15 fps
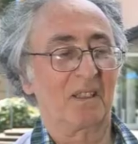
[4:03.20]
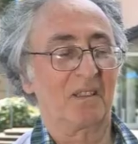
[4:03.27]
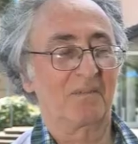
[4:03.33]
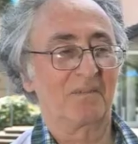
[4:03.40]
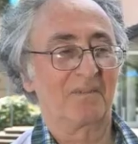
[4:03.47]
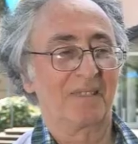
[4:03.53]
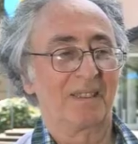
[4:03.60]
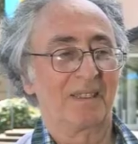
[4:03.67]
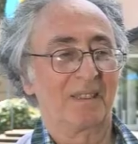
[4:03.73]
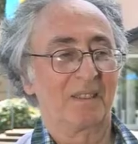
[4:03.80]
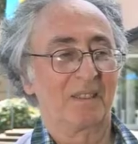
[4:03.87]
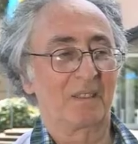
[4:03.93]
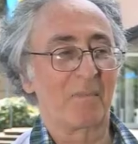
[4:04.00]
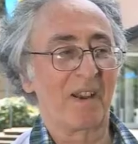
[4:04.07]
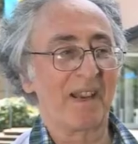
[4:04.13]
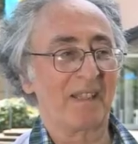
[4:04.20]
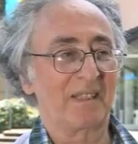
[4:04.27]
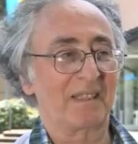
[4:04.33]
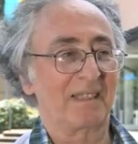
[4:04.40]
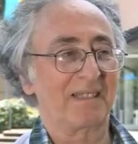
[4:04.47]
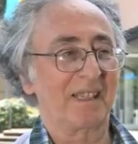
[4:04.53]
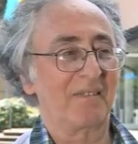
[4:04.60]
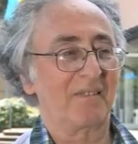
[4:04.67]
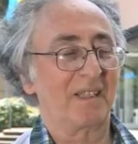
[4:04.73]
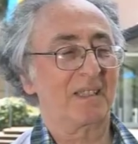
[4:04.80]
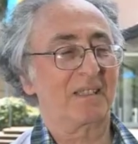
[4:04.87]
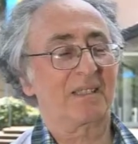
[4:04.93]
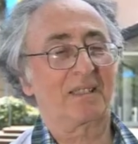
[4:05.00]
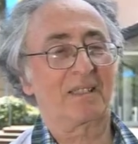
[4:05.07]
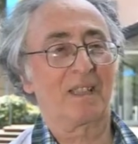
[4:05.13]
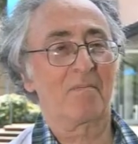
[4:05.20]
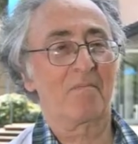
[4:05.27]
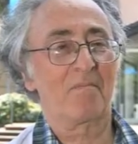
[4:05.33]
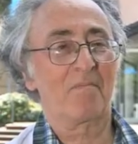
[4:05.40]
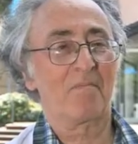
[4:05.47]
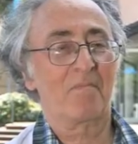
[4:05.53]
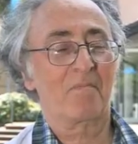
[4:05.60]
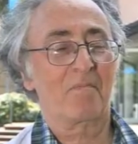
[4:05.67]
off debate. I think there's a